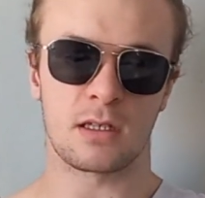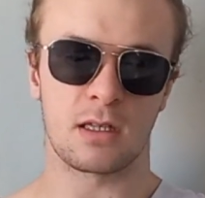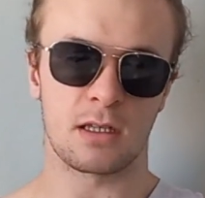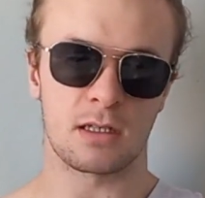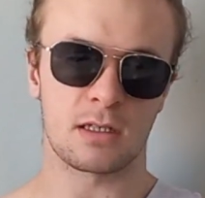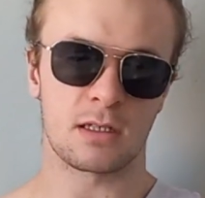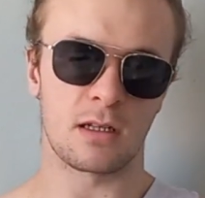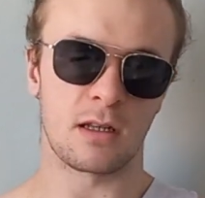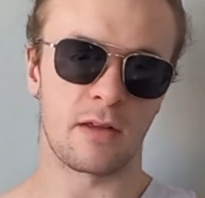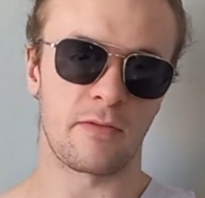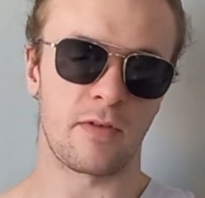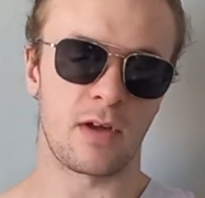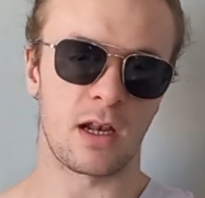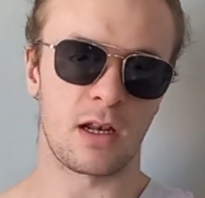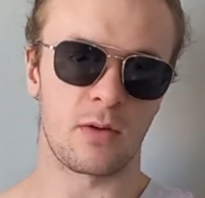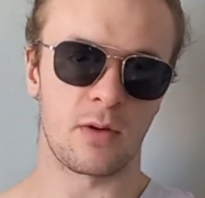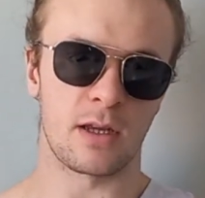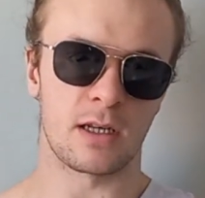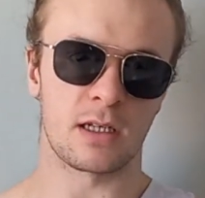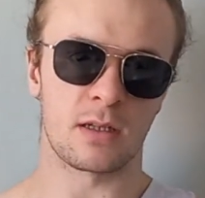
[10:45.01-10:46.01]
They're still
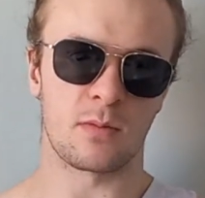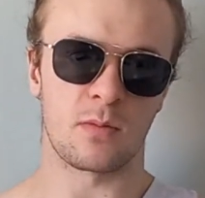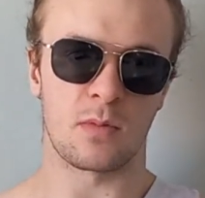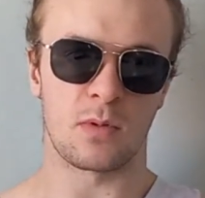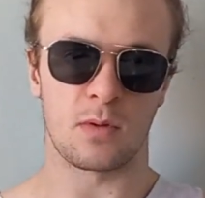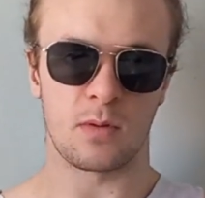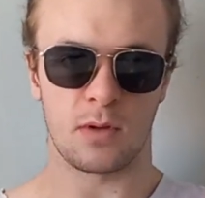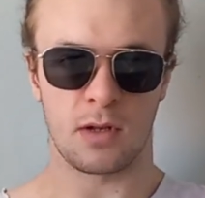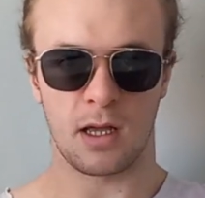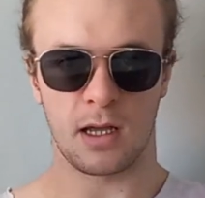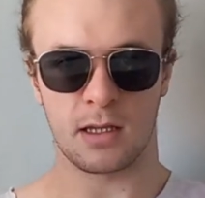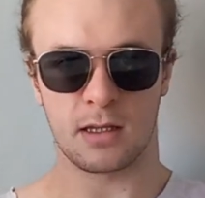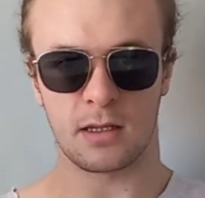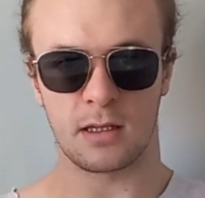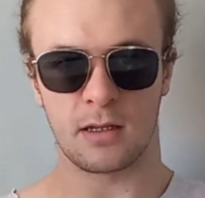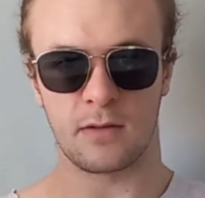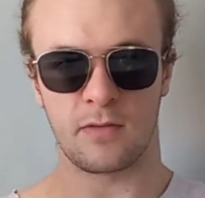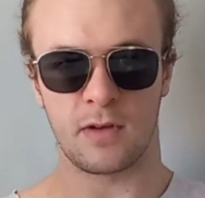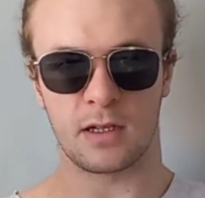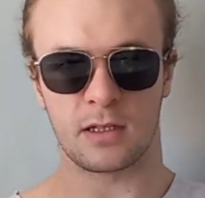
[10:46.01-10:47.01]
evaluating like the
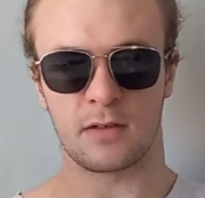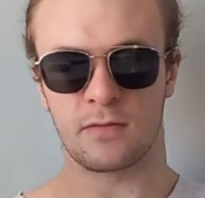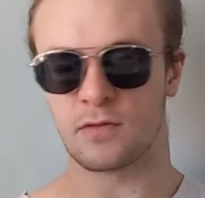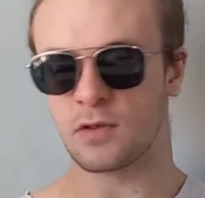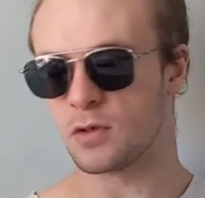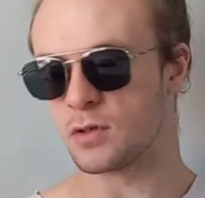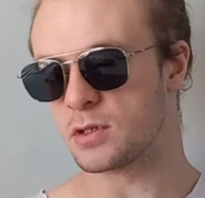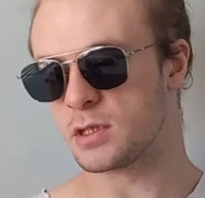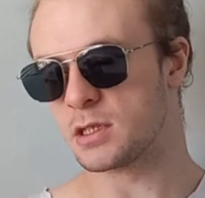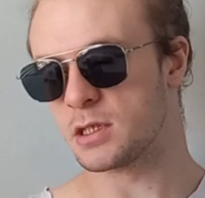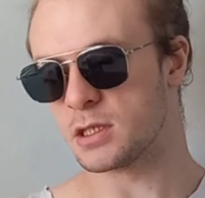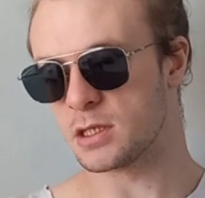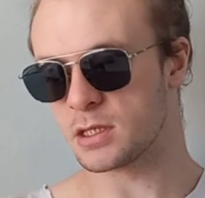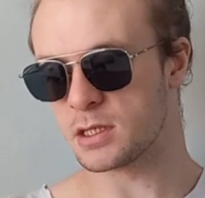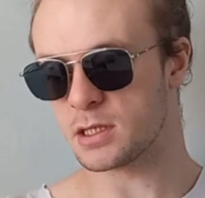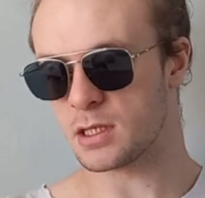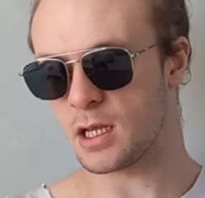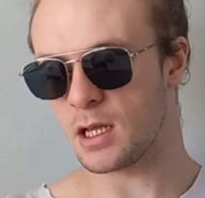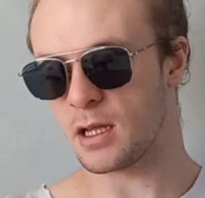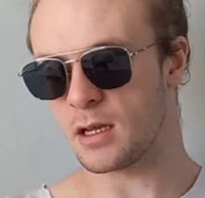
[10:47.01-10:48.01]
effective dosages
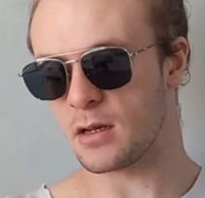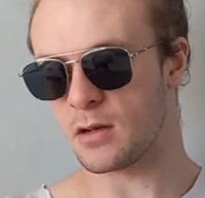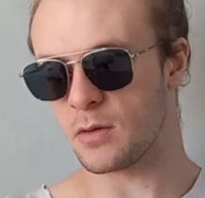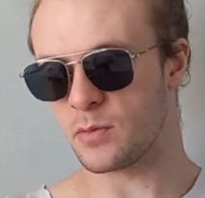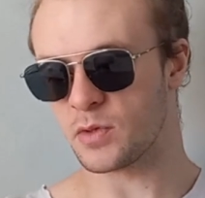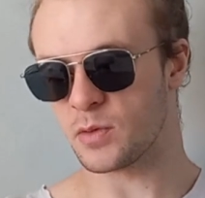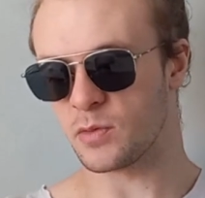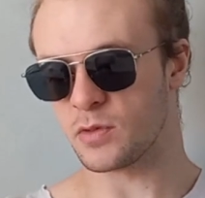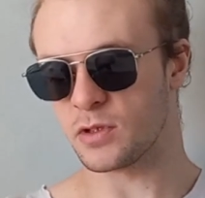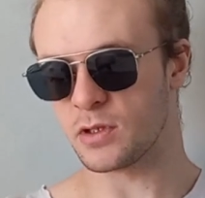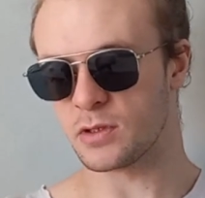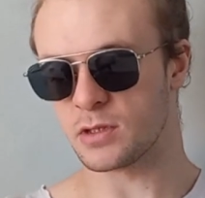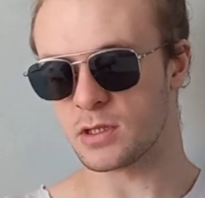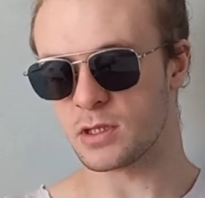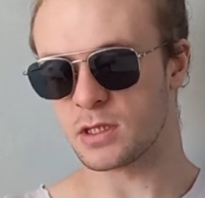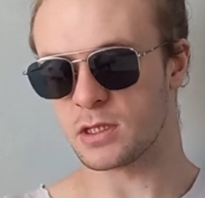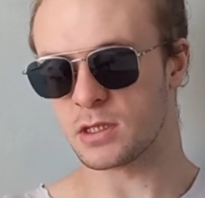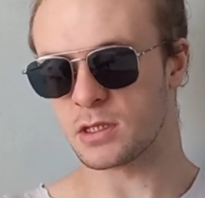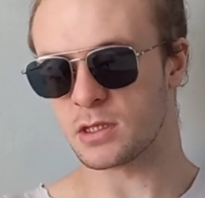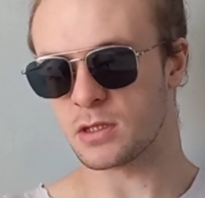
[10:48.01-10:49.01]
and optimal
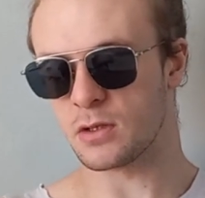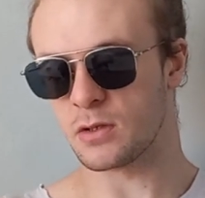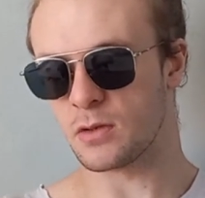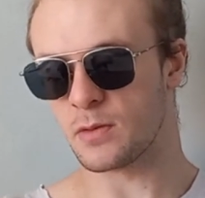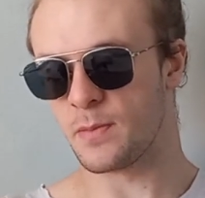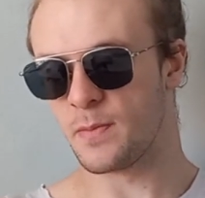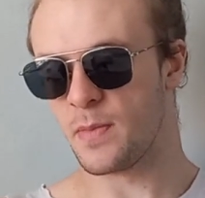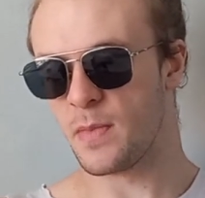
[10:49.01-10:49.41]
dosages, so